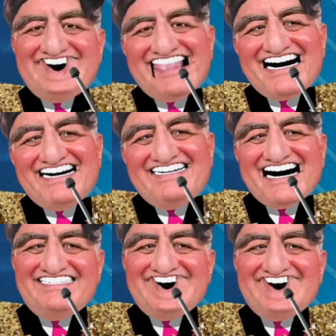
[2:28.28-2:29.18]

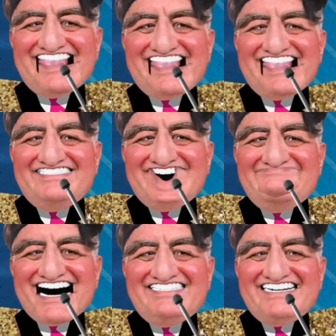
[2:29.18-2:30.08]
Rula, you truly
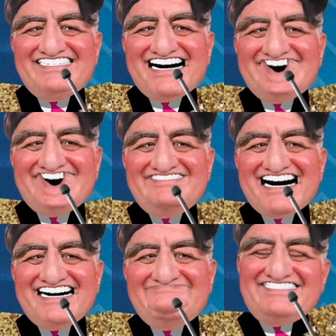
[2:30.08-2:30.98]
are opening the
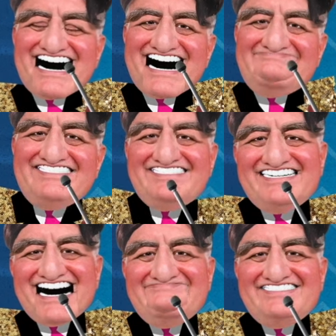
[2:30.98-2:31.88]
doors to
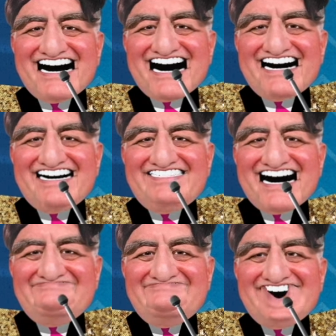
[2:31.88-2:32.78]
perception, but now it's
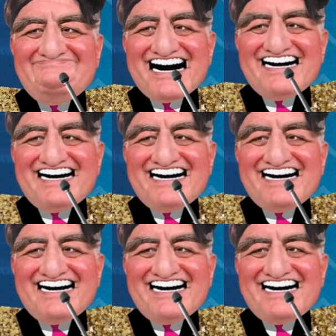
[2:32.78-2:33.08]
time to